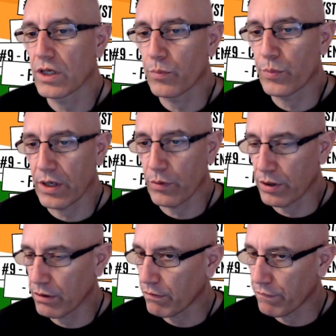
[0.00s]
our
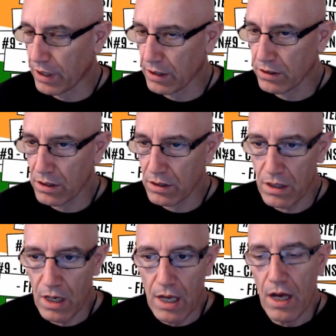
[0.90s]
advantage,
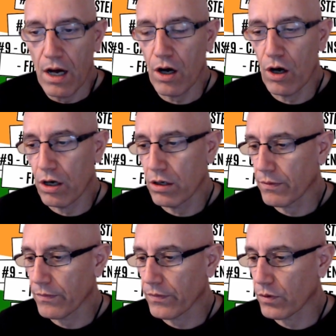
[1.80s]
or
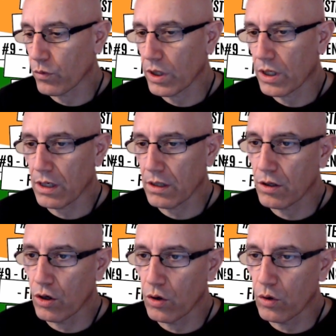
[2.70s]
we can
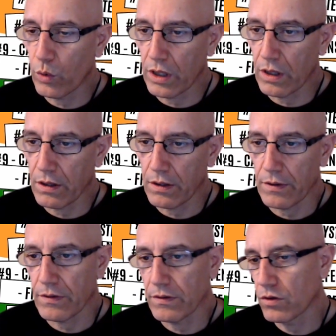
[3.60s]
go with
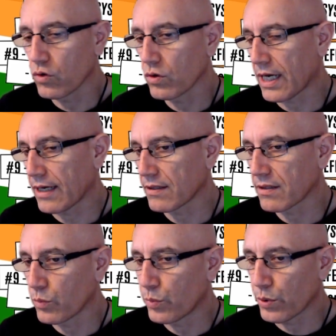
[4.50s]
the two knights
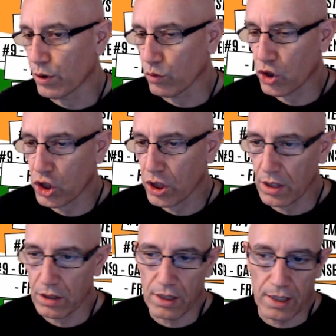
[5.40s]
approach
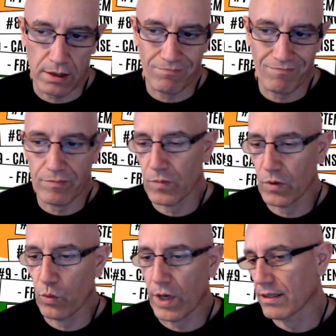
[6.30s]
and then
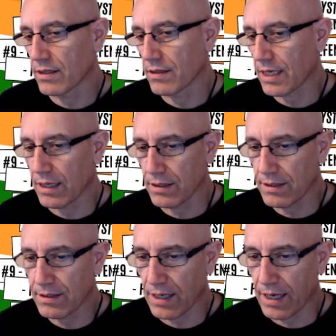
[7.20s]
white can
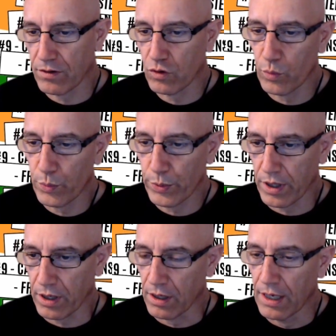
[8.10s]
decide to
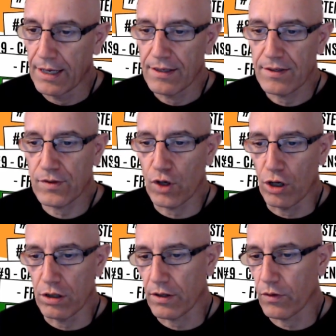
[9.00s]
play
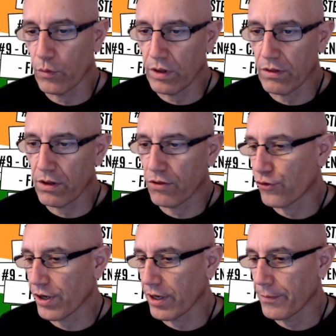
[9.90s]
solid with d3